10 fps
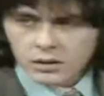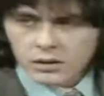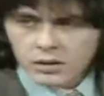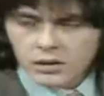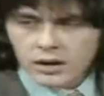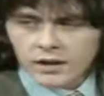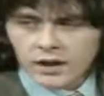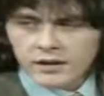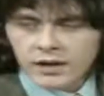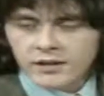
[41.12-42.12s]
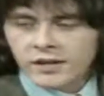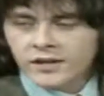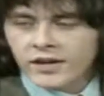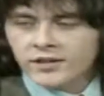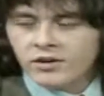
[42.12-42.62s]
No, I said
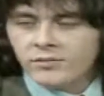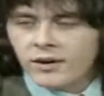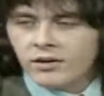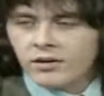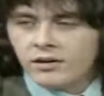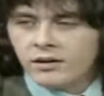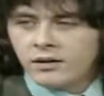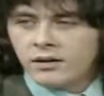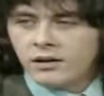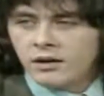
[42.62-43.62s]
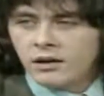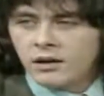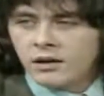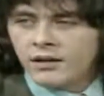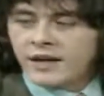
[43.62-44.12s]
that's odd, Beryl.
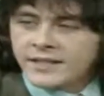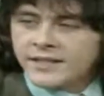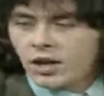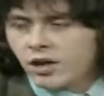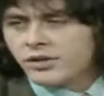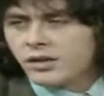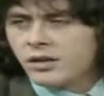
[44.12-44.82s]
That is odd.